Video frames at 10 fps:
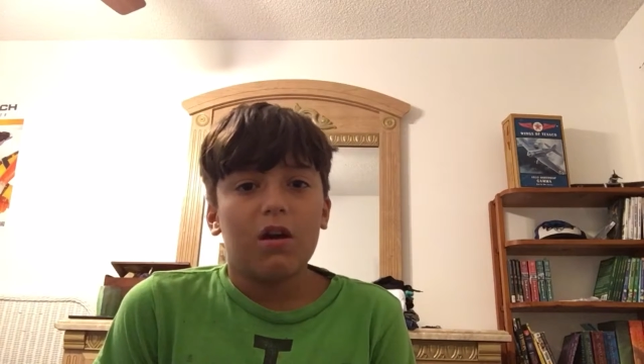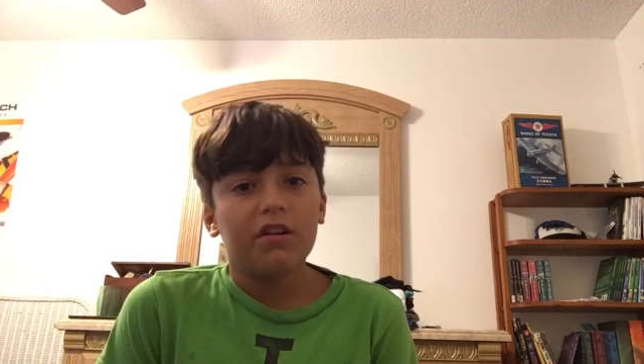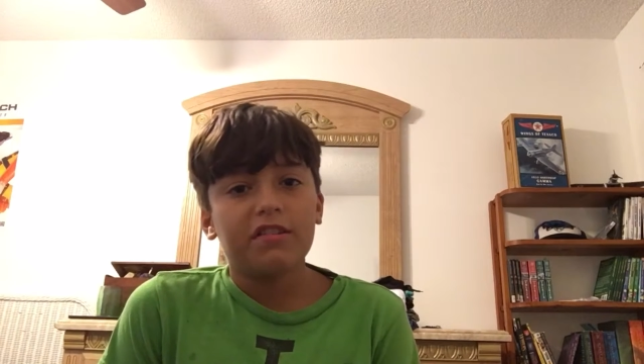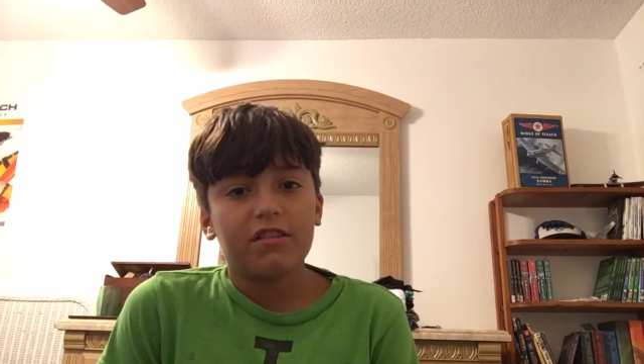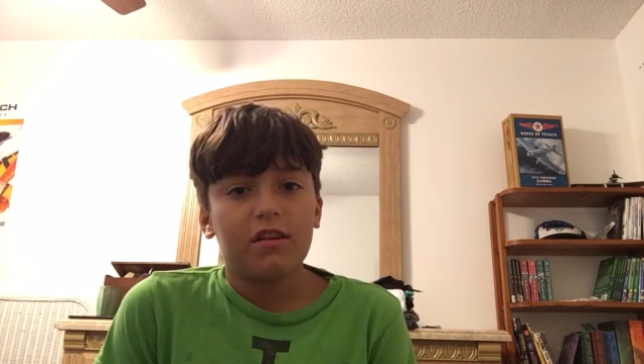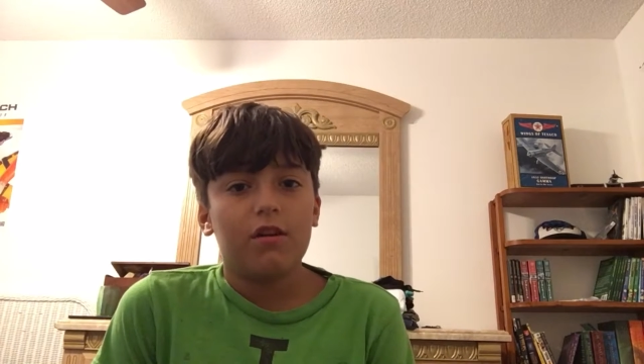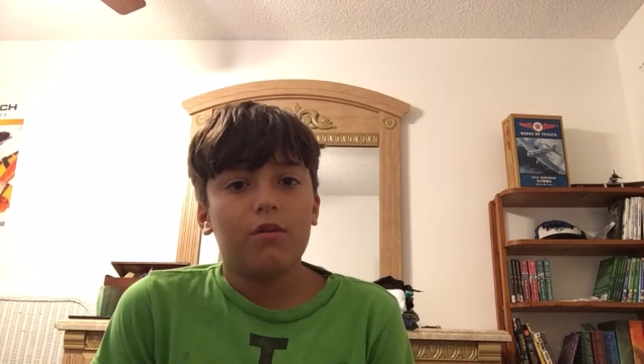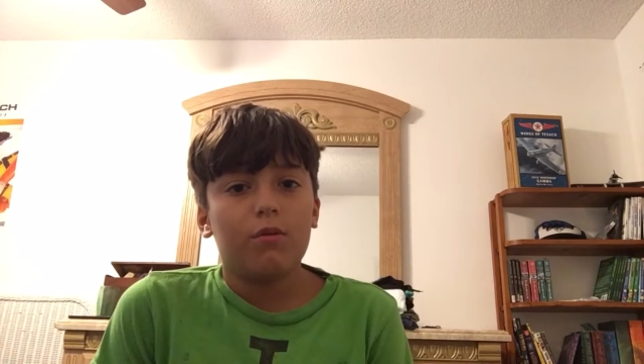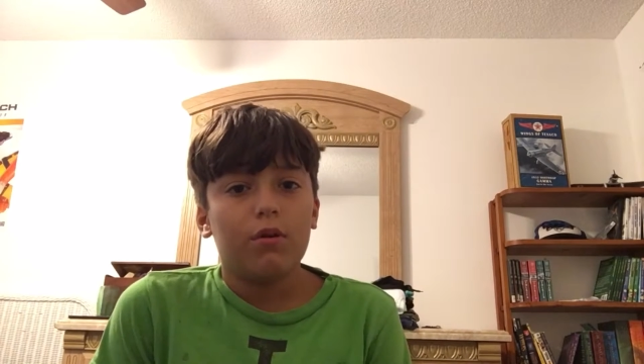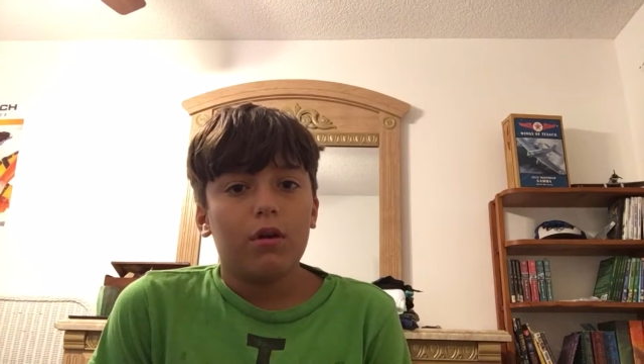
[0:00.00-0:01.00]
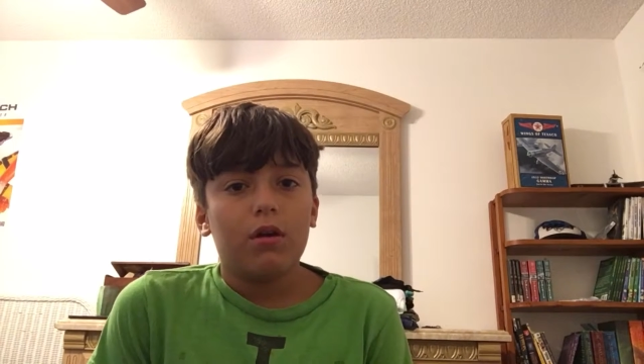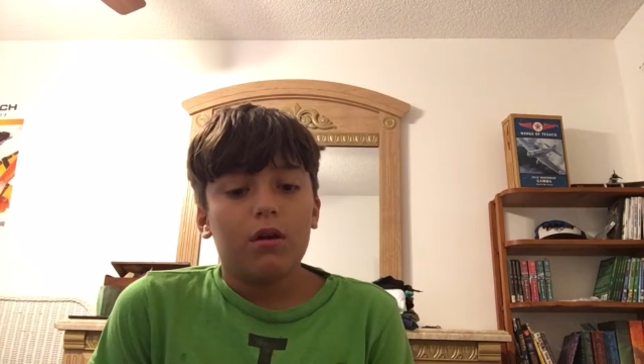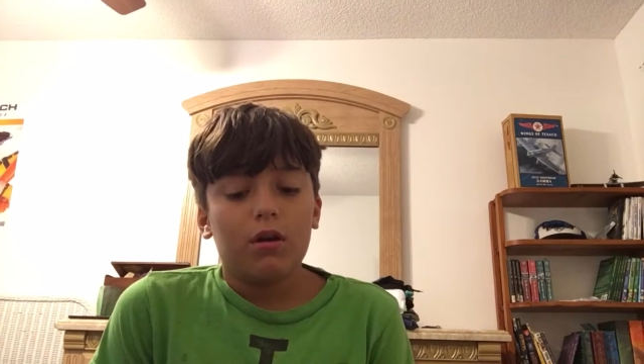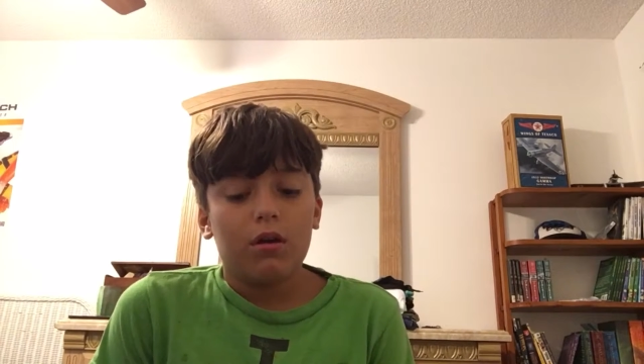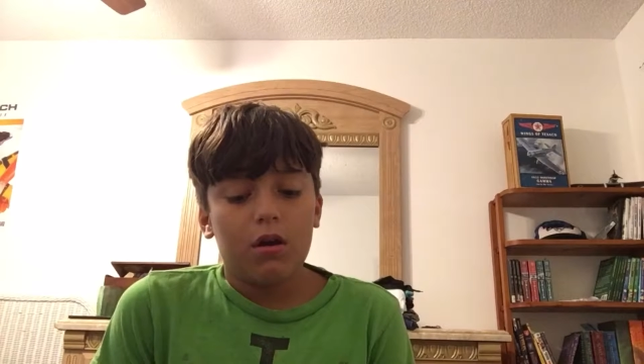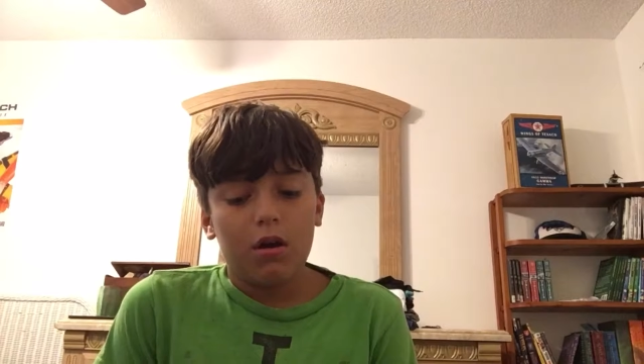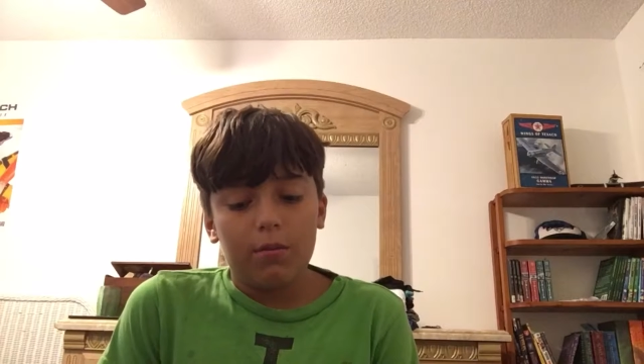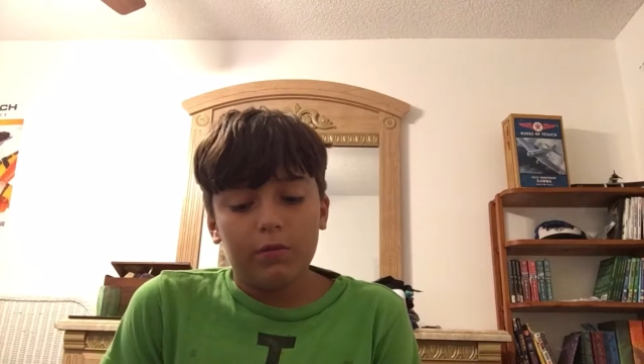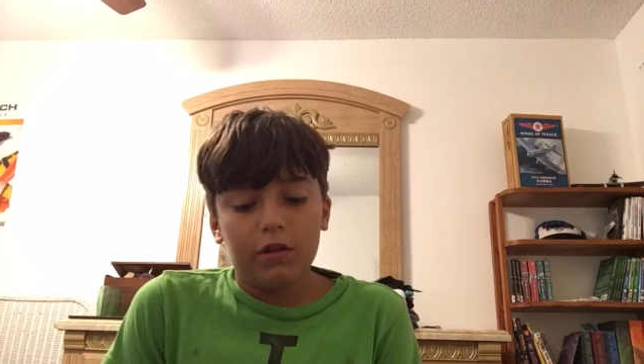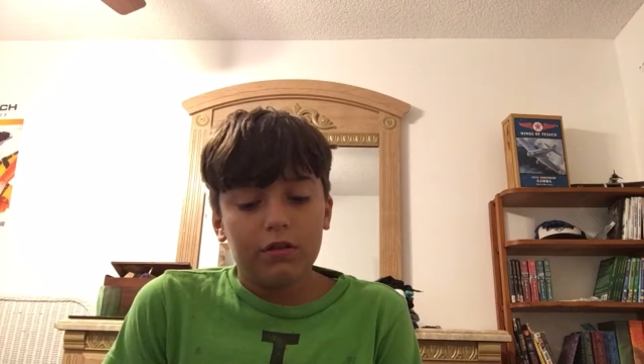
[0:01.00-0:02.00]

Also, um,